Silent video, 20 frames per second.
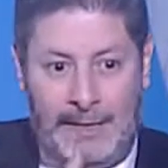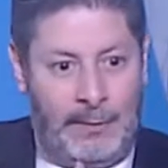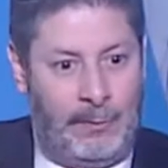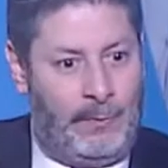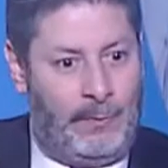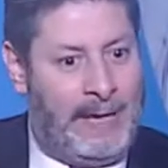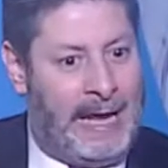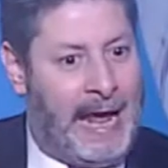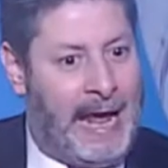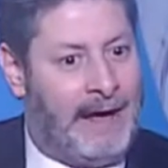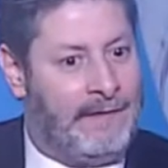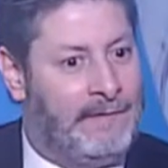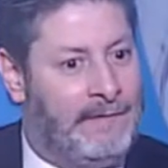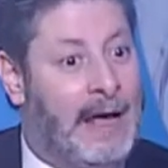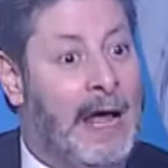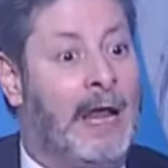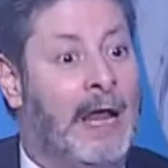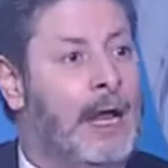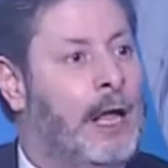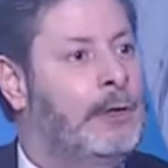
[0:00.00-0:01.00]
we have
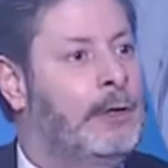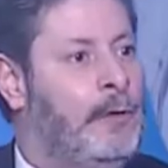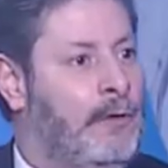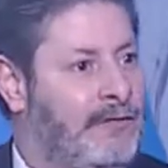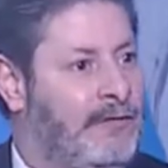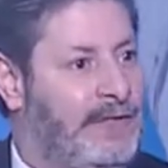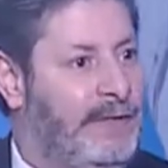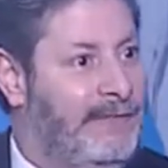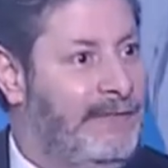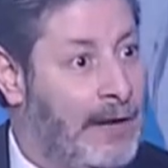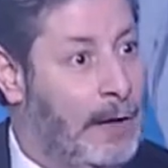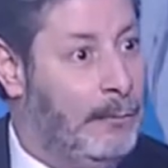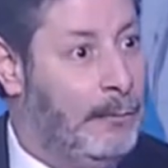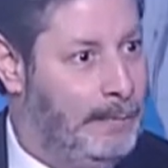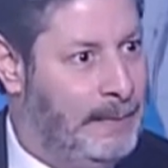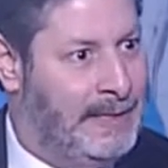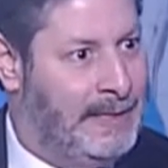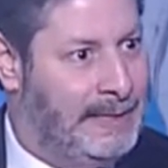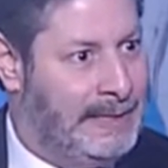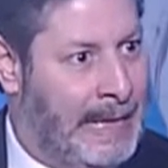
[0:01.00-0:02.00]
a lot of
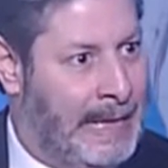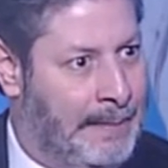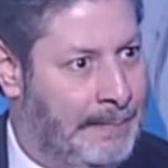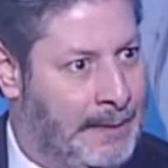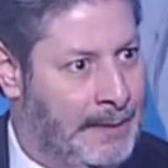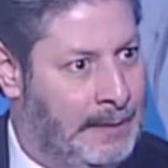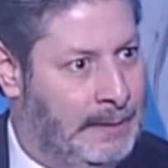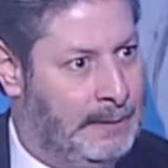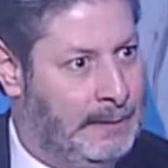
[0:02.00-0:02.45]
developments happened.